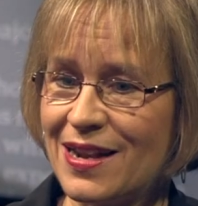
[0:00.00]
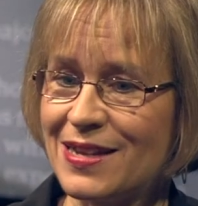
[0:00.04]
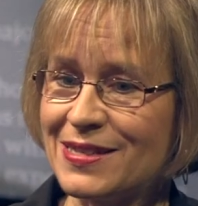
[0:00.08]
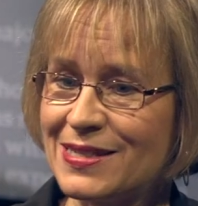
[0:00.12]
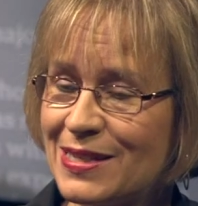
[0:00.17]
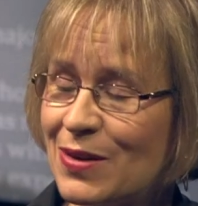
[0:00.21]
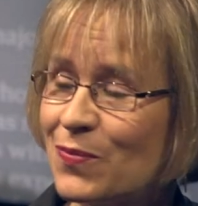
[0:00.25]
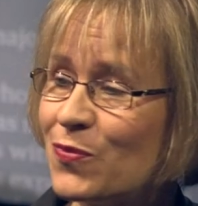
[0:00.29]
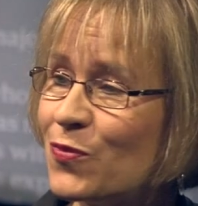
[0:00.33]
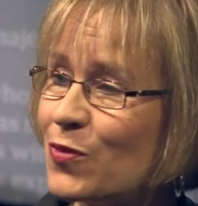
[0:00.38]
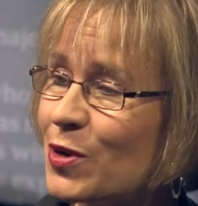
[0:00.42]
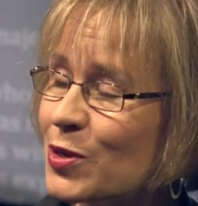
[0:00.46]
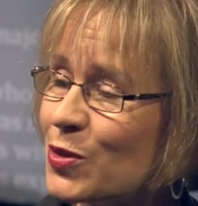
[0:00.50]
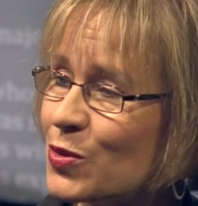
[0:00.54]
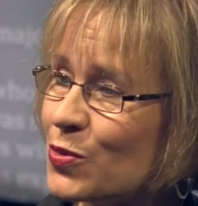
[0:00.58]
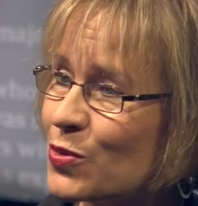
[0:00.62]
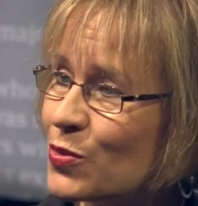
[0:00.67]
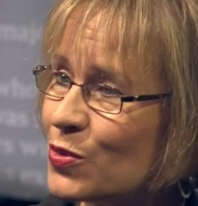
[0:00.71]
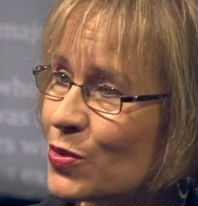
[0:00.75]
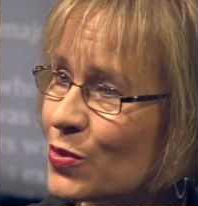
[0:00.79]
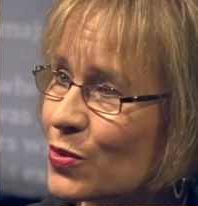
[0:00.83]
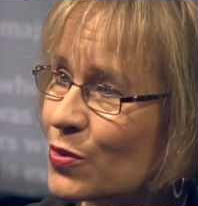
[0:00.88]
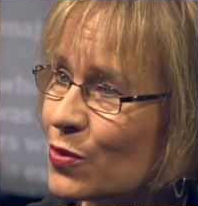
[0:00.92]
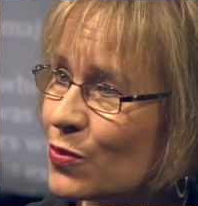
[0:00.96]
as someone
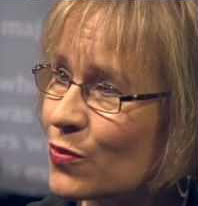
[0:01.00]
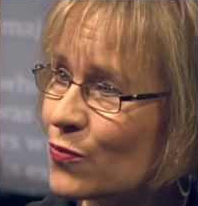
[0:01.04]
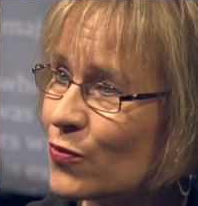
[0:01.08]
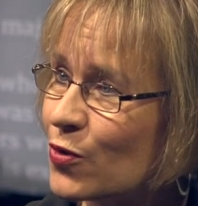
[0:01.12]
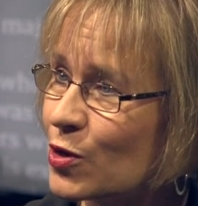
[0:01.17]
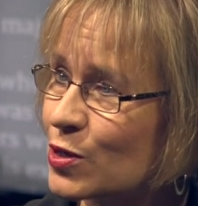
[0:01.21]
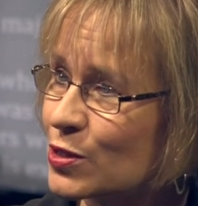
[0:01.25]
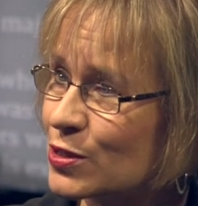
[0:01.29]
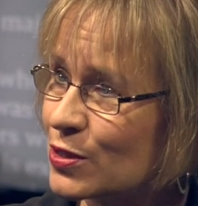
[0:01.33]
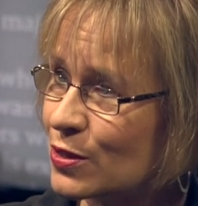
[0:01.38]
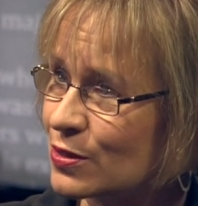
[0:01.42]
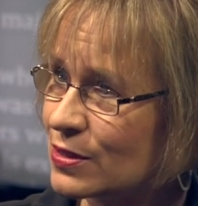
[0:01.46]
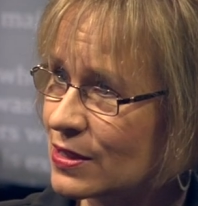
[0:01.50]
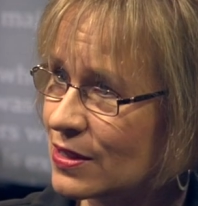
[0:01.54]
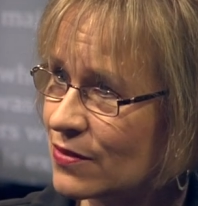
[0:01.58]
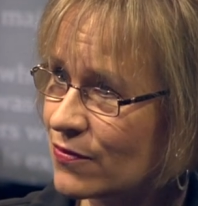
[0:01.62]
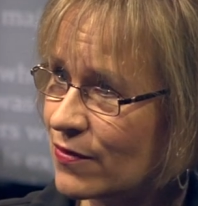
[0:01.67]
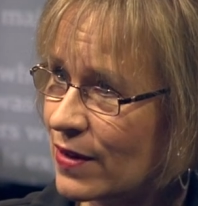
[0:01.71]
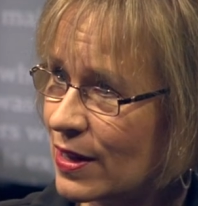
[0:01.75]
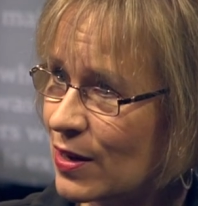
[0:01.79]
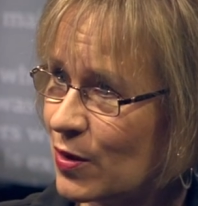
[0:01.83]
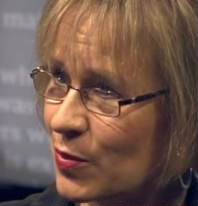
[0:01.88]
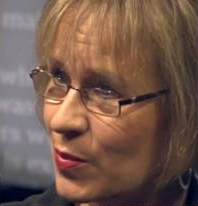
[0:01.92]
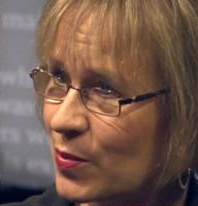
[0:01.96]
who works on
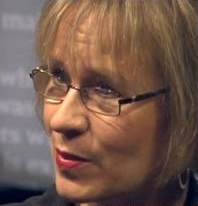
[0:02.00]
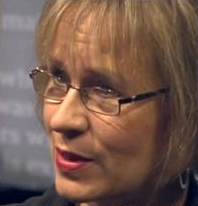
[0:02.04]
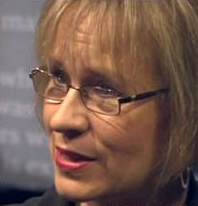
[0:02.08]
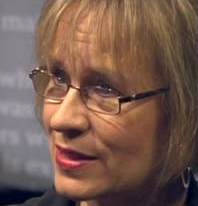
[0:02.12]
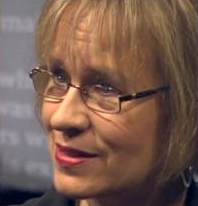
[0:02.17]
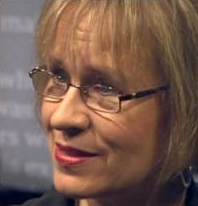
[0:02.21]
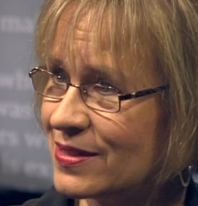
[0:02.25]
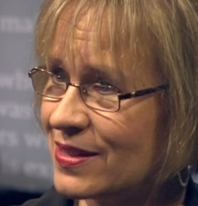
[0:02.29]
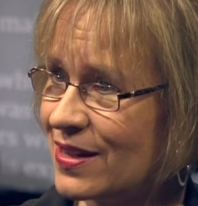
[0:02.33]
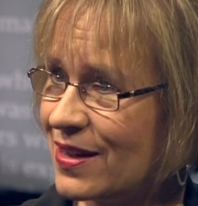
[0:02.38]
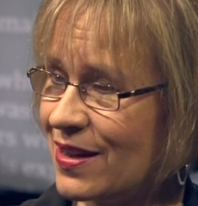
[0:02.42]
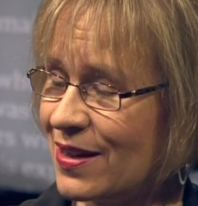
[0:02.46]
development,